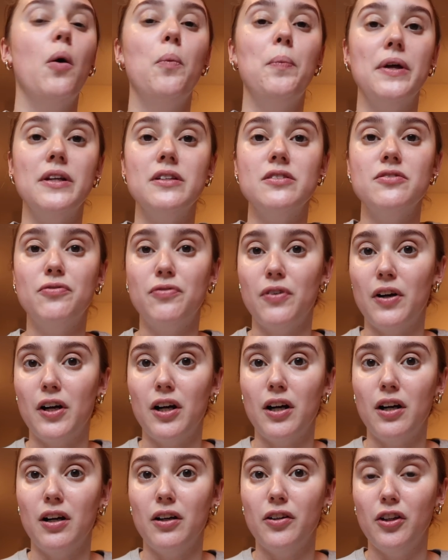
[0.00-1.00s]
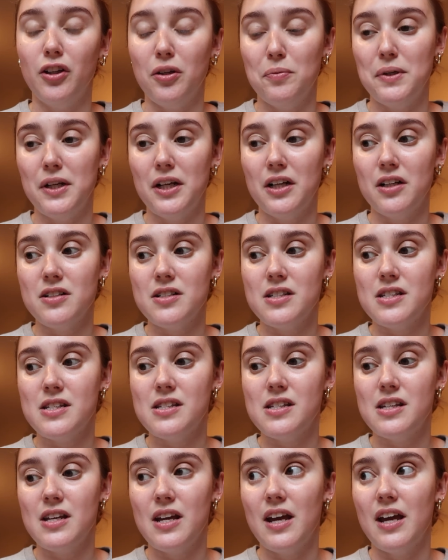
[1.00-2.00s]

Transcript: opened for the Lumineers,